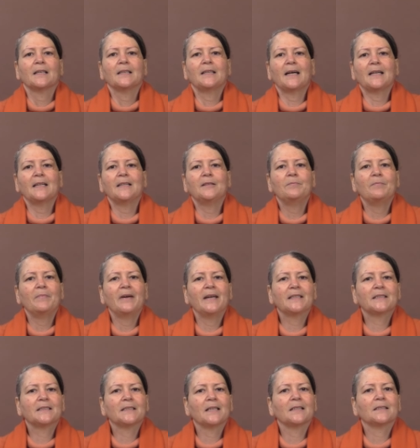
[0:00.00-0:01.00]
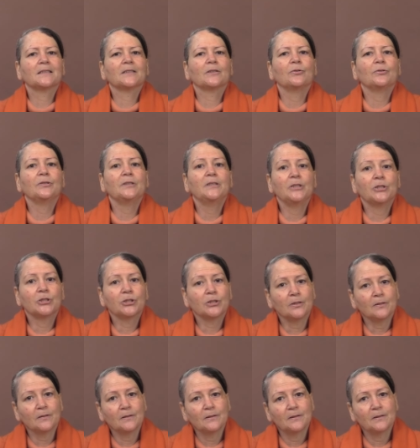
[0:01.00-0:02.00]
that it makes us
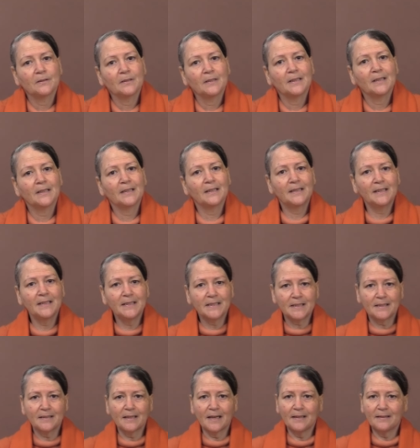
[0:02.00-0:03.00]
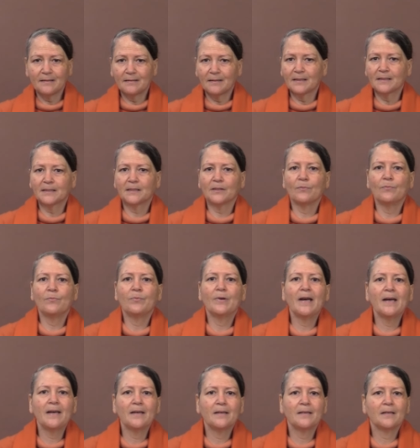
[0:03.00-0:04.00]
conditioned. This state takes
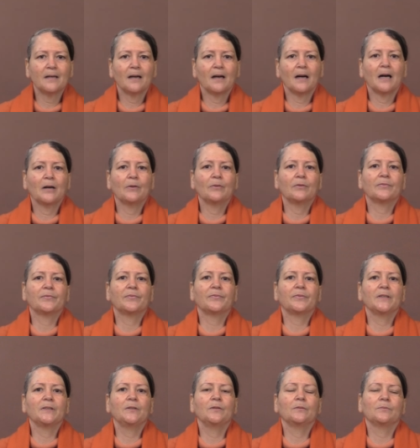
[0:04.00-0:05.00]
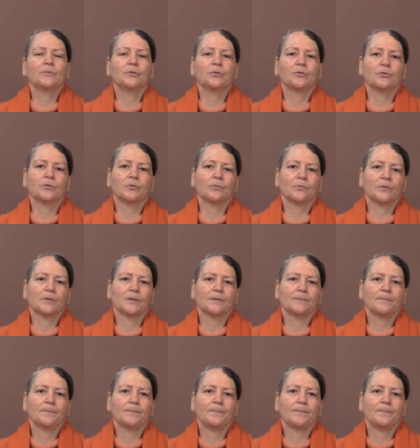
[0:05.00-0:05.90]
away our freedom to choose.